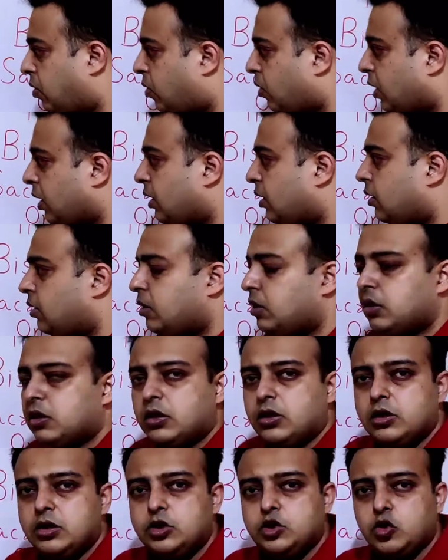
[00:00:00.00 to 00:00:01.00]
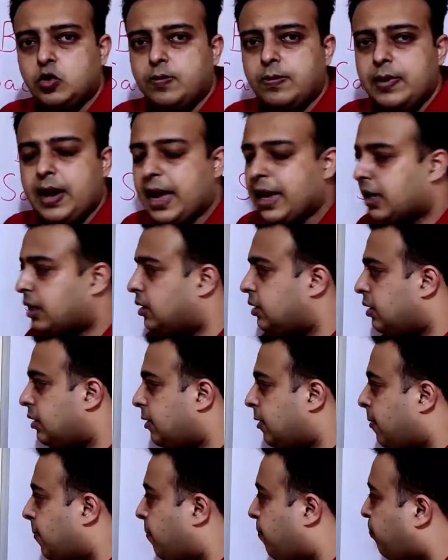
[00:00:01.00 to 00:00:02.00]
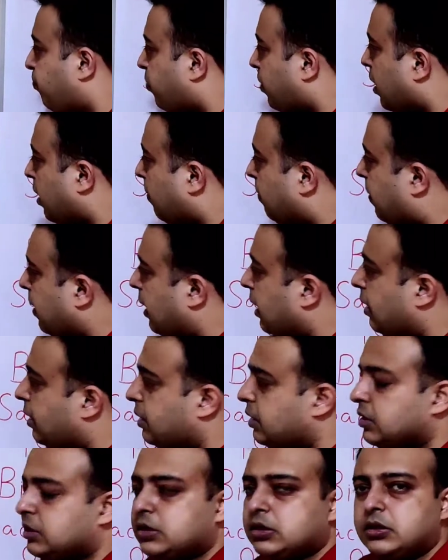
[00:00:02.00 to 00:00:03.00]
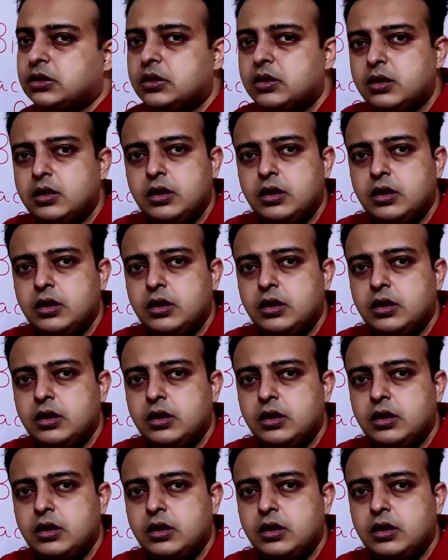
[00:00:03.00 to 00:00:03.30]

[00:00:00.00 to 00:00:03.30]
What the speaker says: Okay, so black play is